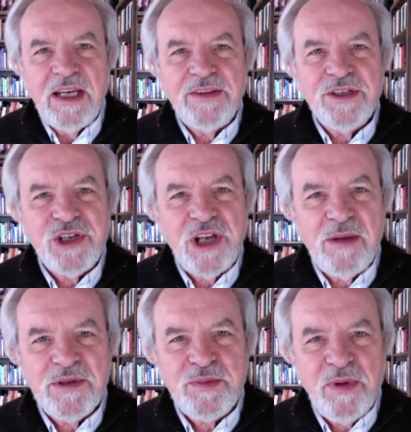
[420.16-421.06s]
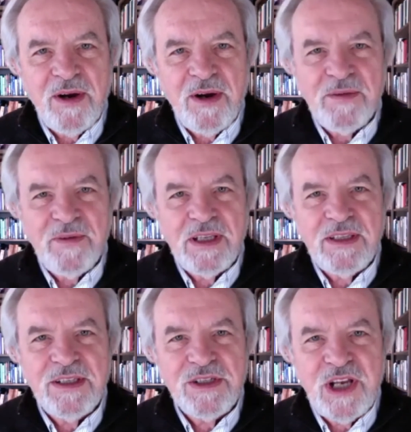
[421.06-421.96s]
the shame is part of it. And
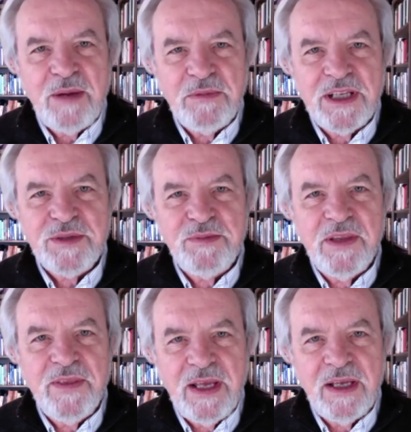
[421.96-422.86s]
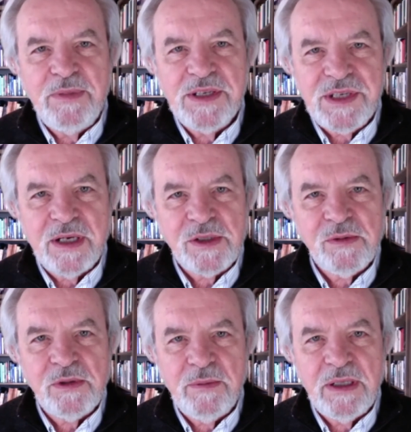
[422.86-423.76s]
the shame lets me then be
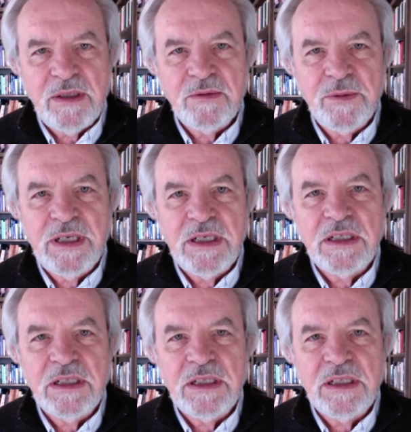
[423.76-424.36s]
sexual in my own way.